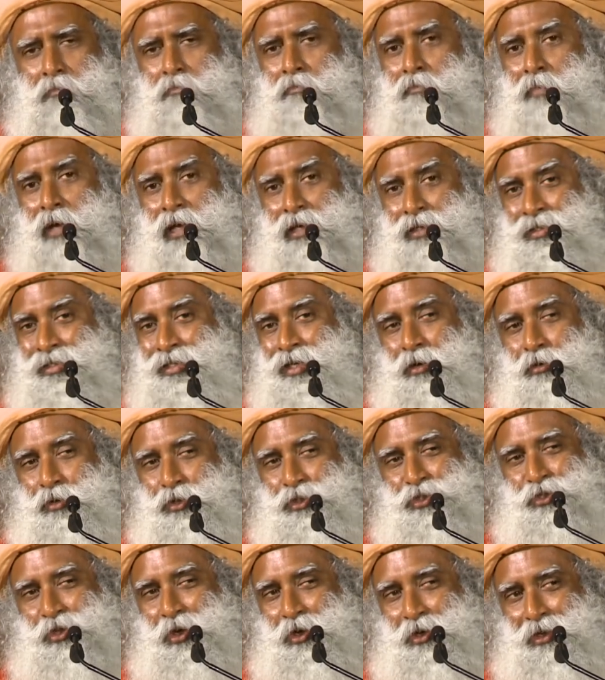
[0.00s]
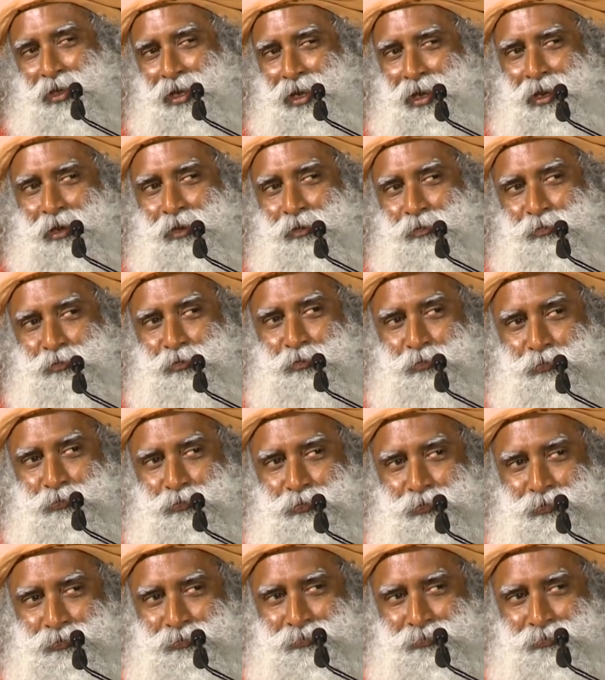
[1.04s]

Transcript: Meltdown is not hell, don't.